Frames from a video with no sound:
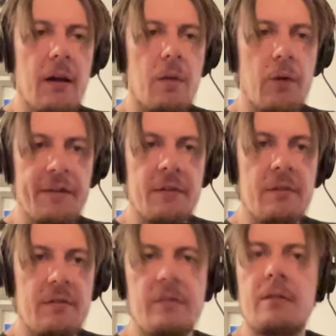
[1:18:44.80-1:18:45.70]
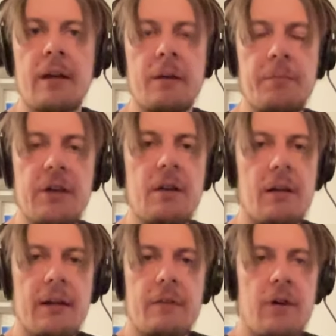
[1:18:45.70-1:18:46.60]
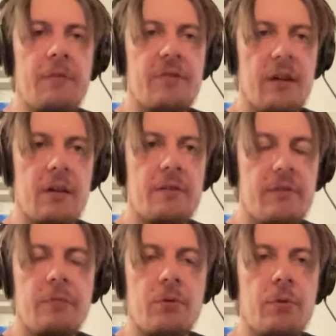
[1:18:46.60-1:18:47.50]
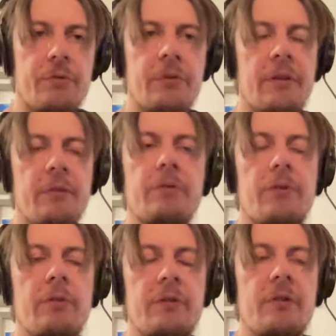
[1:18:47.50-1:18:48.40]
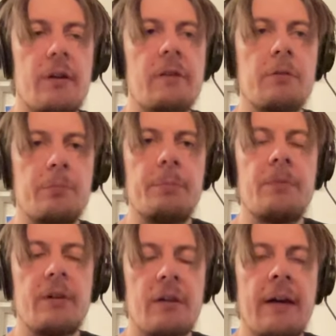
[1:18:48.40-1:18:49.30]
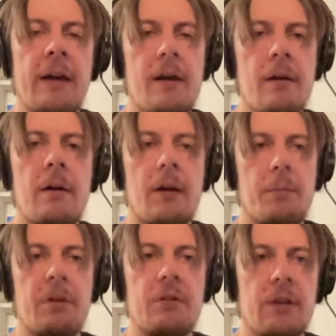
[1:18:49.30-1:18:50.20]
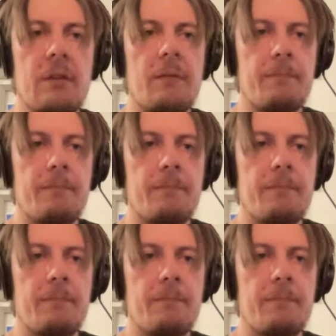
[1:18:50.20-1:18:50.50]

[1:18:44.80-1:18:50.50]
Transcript: when it's like bigger like 5 seconds of course and there is a little delay between